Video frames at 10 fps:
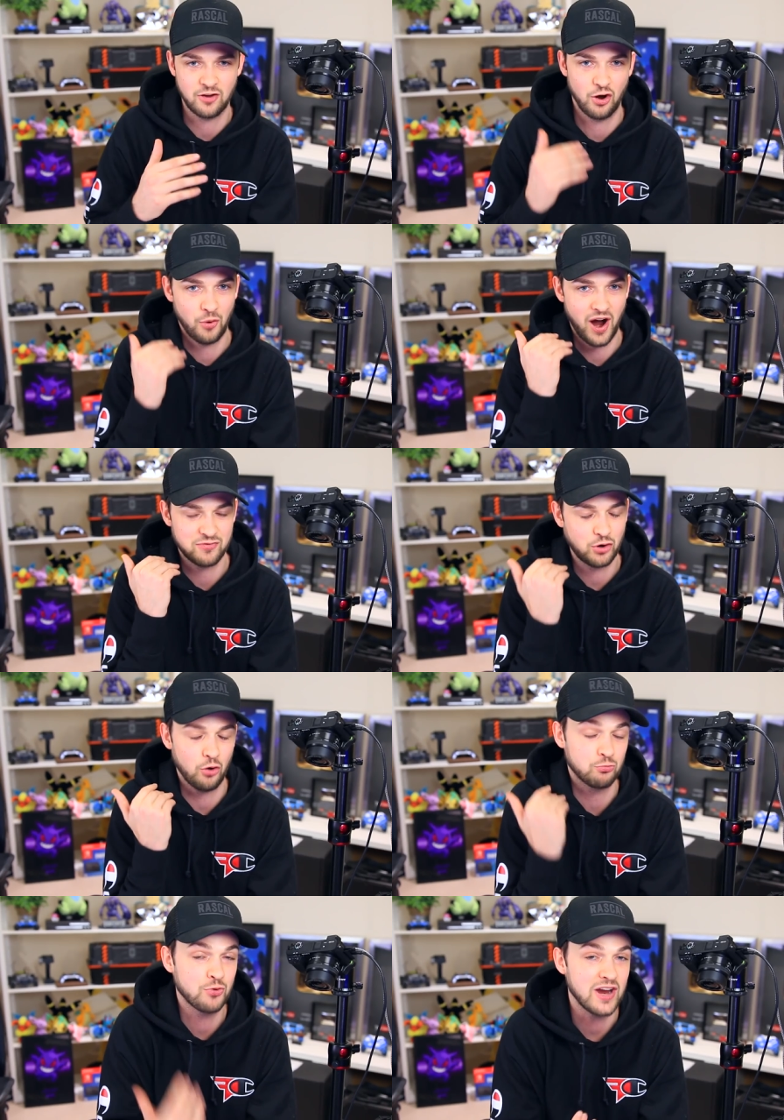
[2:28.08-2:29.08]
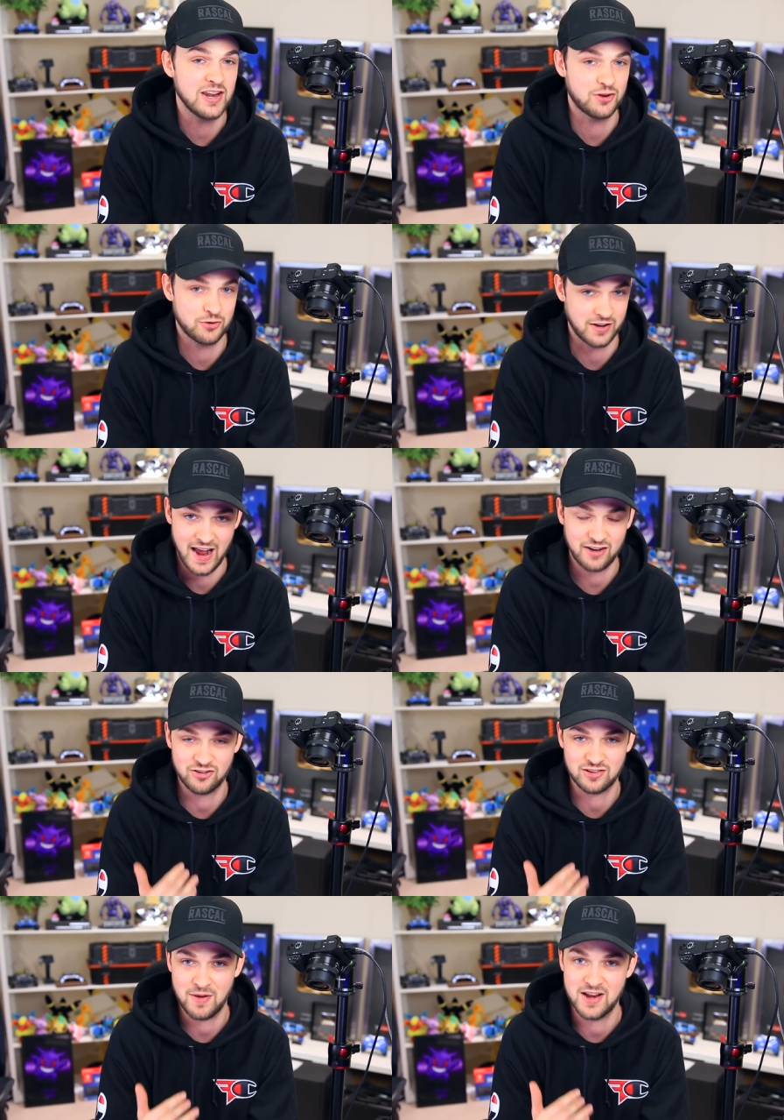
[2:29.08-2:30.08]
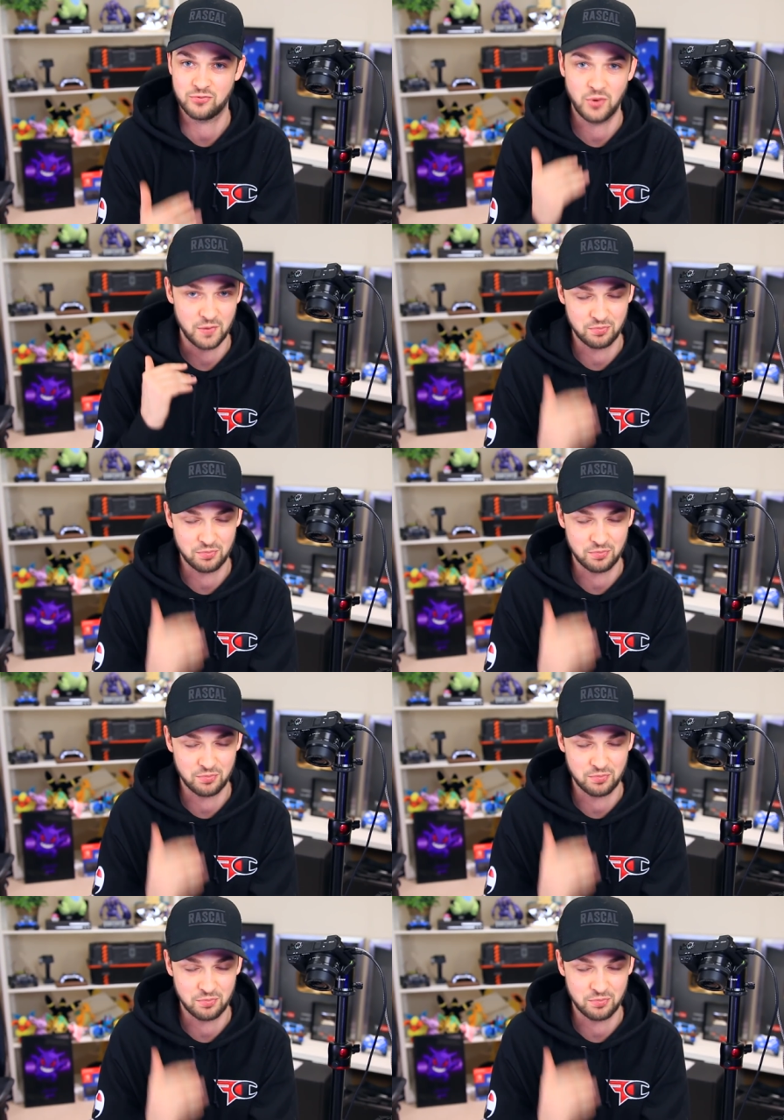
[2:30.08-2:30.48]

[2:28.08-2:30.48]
so I've got really good connection to make this work